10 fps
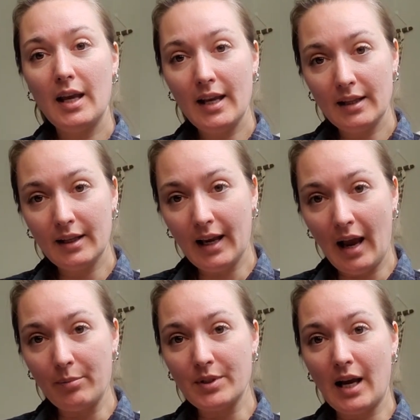in the
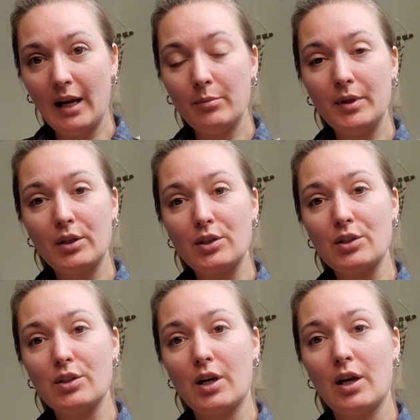campsite,
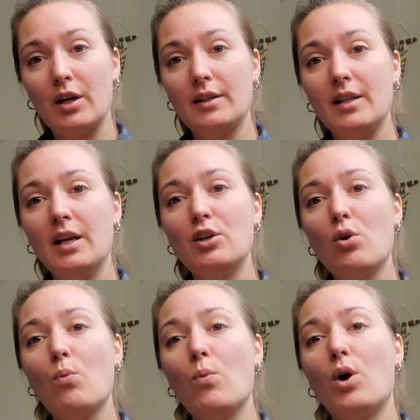because they
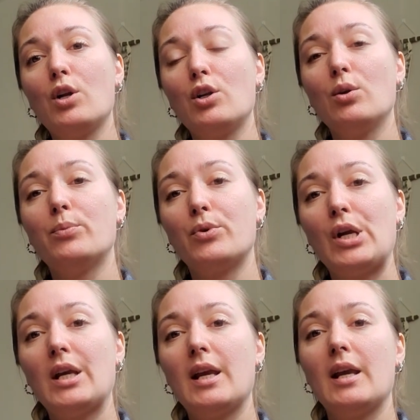don't want you
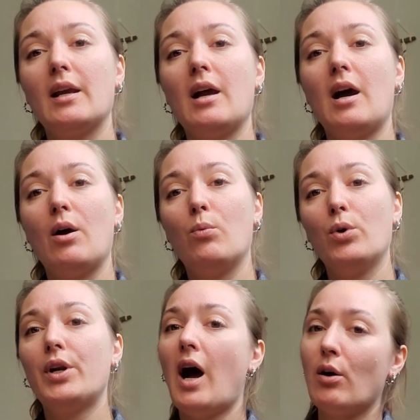bringing
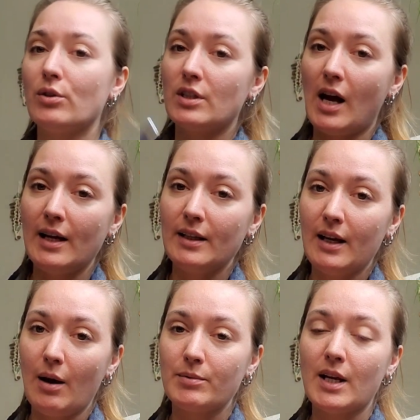wood outside the
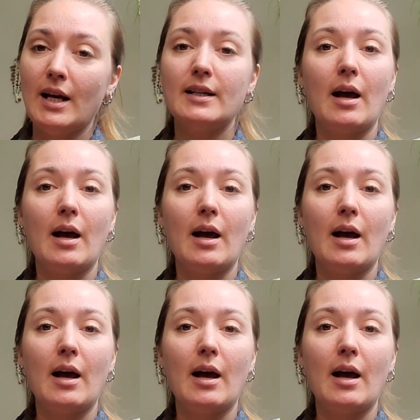campsite.